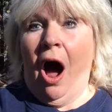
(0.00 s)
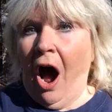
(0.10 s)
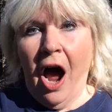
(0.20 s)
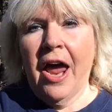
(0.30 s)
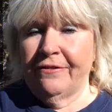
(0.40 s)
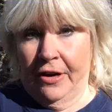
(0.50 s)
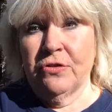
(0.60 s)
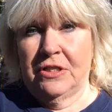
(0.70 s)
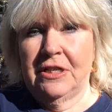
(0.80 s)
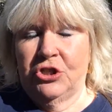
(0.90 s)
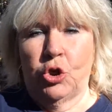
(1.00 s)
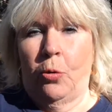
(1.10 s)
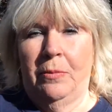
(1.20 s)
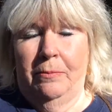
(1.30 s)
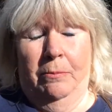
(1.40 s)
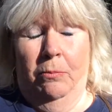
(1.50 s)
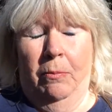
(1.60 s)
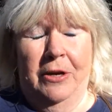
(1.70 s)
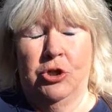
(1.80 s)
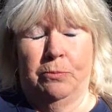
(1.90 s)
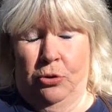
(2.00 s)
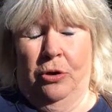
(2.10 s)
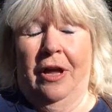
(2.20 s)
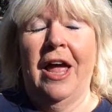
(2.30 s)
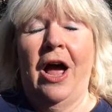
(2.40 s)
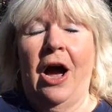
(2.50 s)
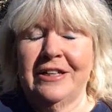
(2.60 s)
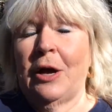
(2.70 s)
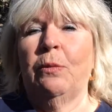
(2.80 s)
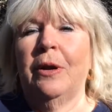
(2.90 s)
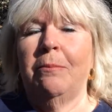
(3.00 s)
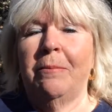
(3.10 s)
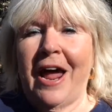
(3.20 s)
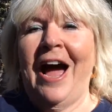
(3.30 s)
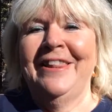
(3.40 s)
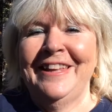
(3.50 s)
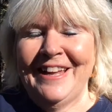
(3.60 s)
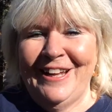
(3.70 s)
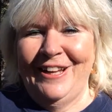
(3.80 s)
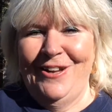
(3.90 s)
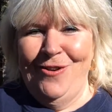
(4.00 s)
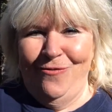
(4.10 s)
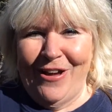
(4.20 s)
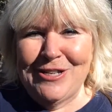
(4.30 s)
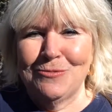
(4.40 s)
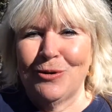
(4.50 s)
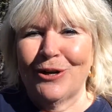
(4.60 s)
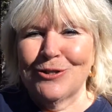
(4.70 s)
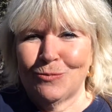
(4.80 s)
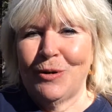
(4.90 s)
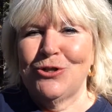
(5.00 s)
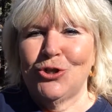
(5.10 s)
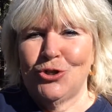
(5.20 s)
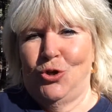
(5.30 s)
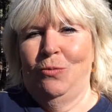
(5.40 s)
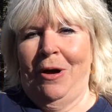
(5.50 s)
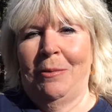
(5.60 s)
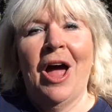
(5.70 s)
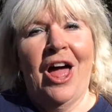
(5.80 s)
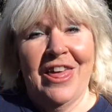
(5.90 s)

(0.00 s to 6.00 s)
I have never seen so much, someone beyond the Facebook as much as you, Mom.